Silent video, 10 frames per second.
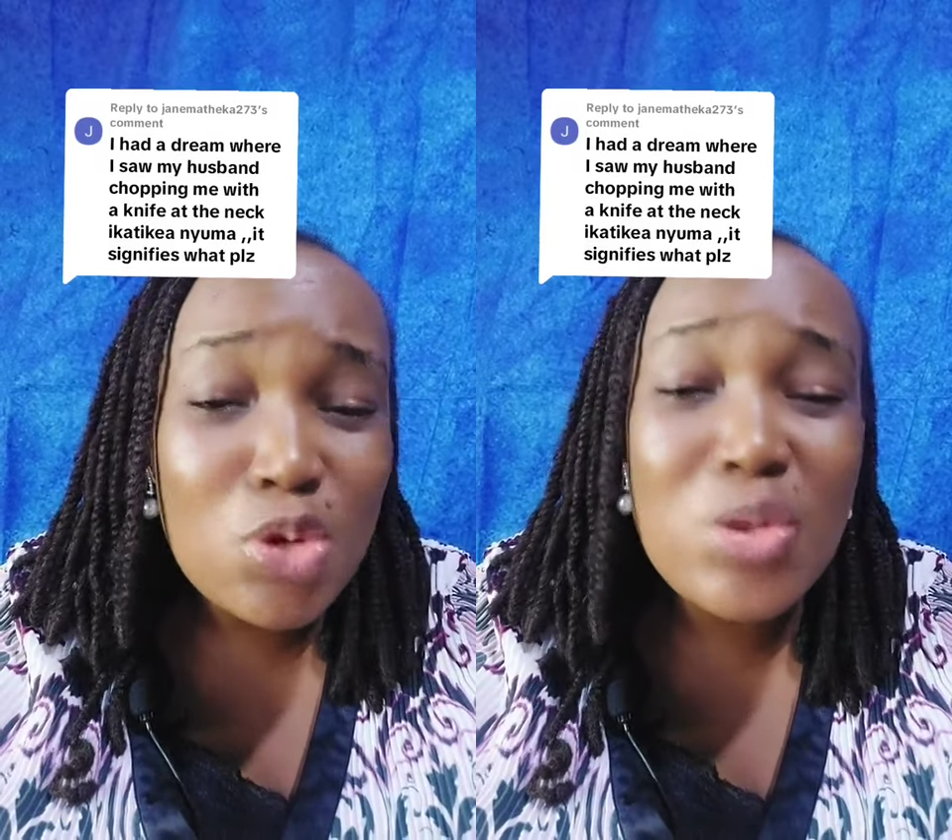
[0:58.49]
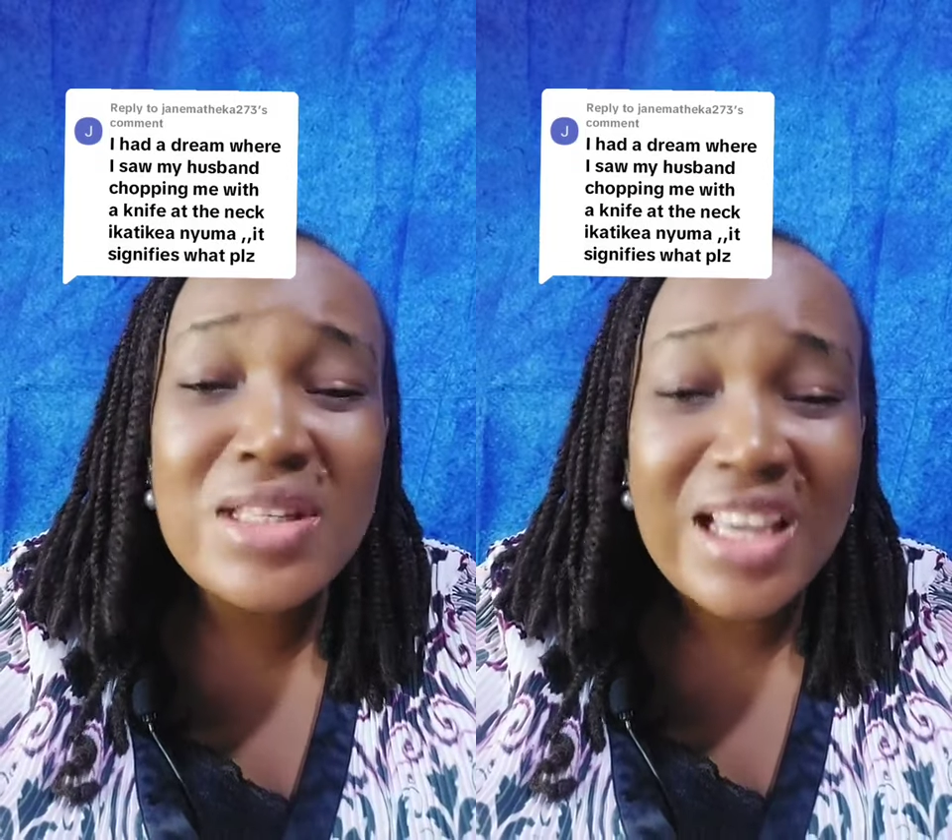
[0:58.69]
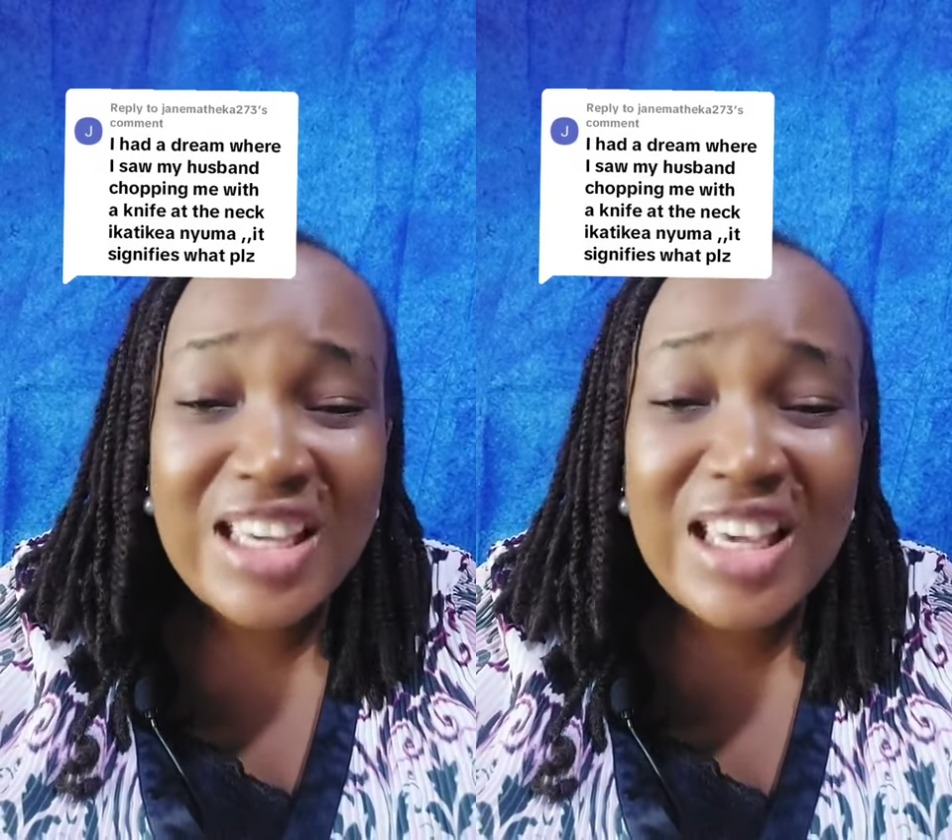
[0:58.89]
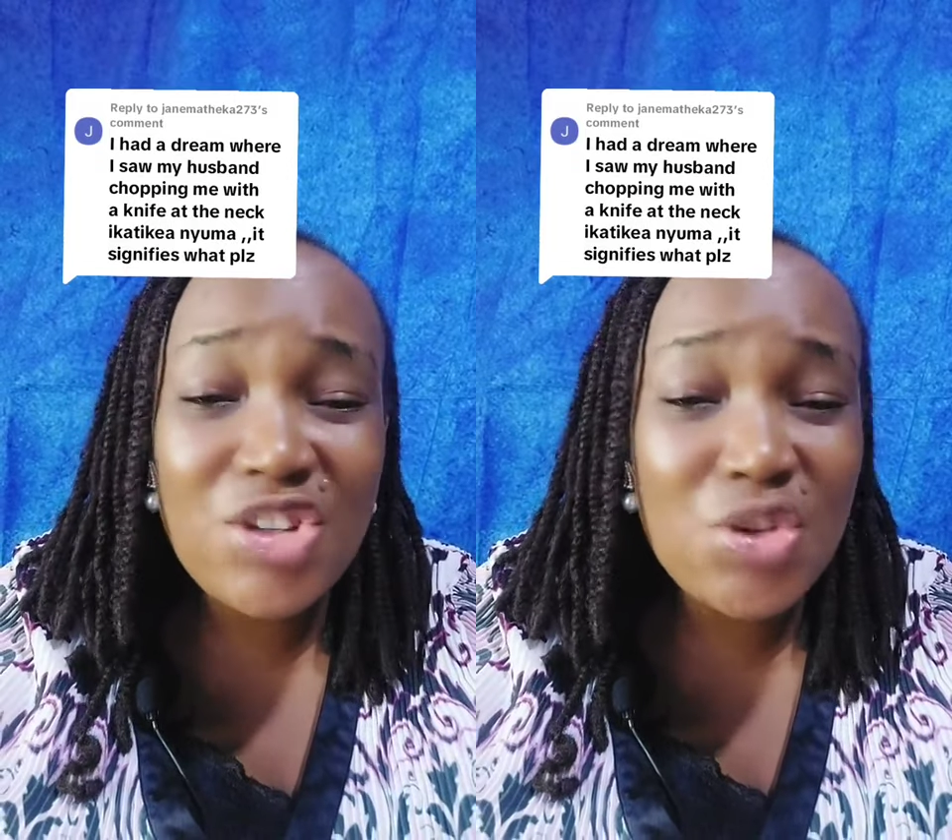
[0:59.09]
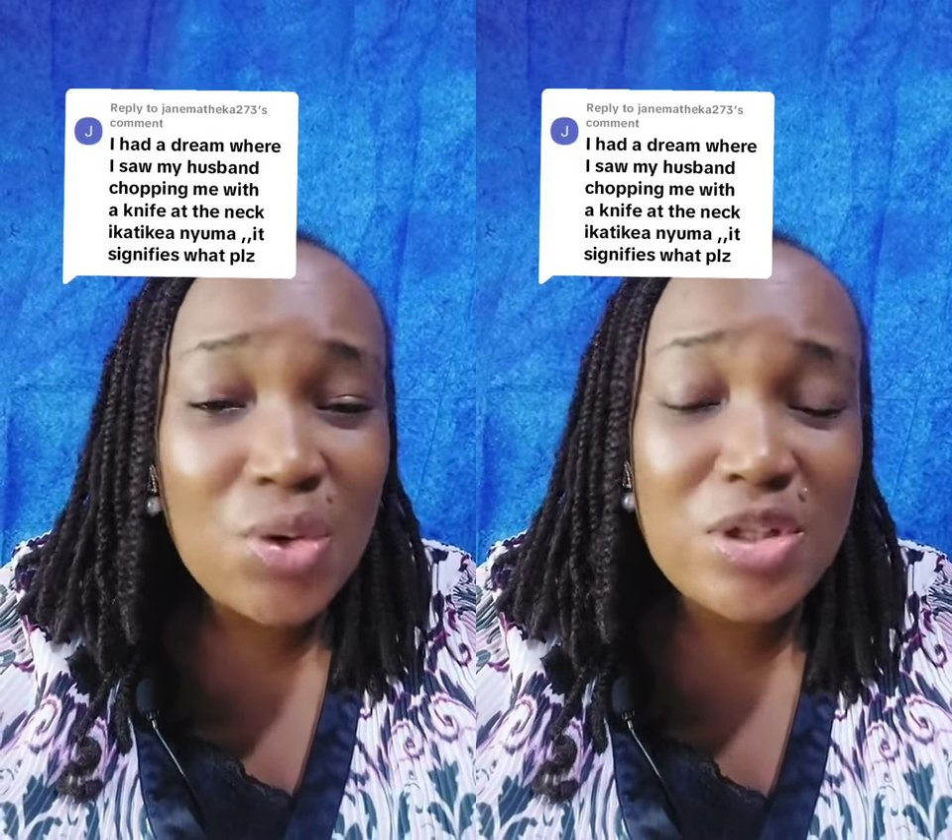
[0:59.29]
to a
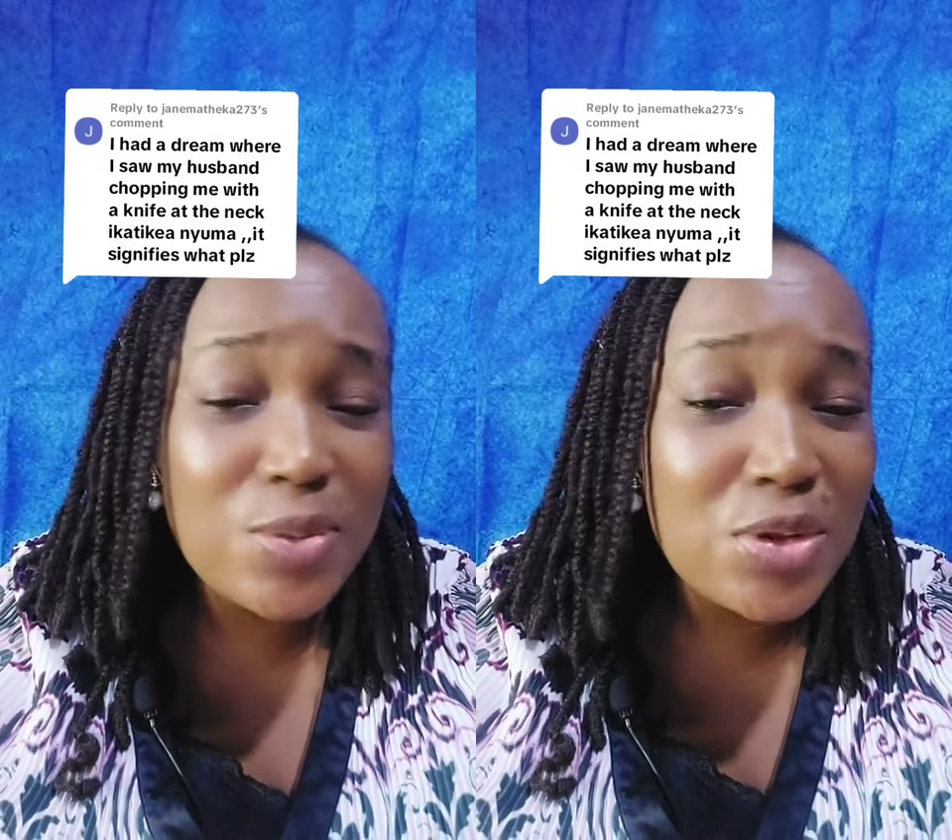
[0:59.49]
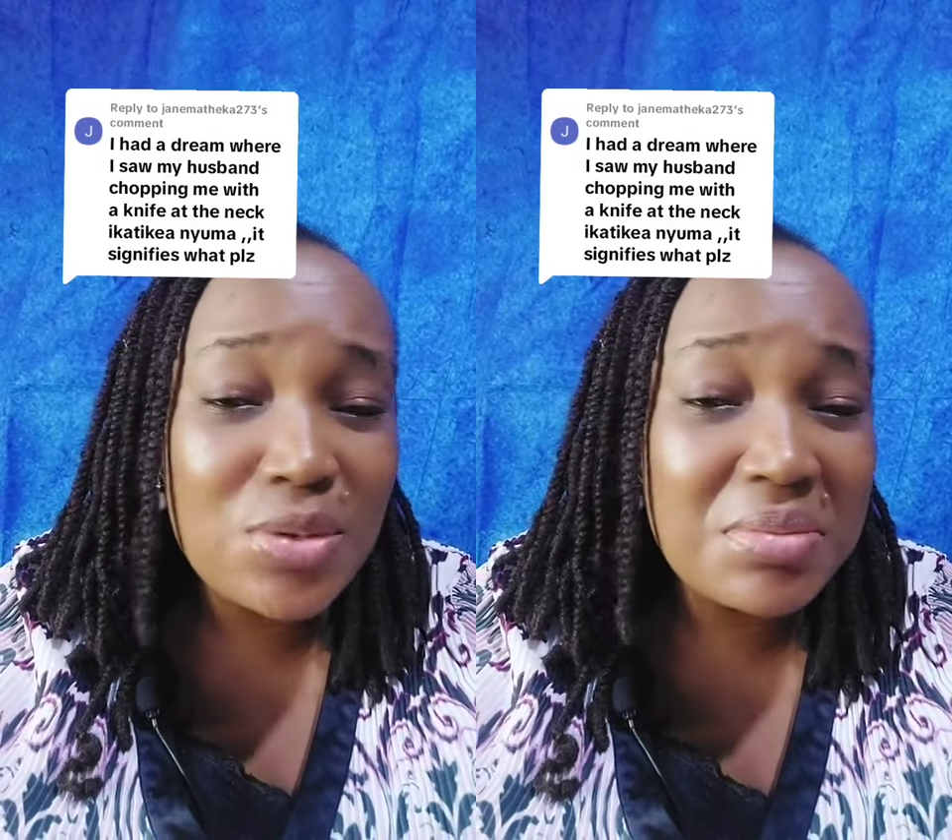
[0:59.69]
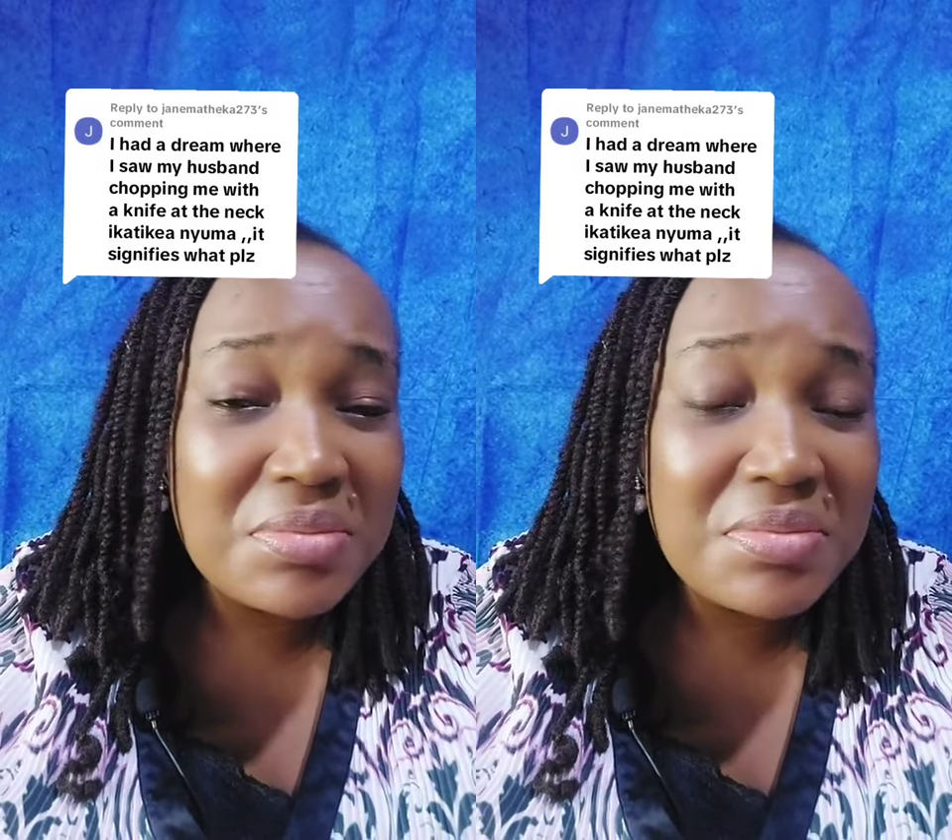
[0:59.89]
psychiatric hospital,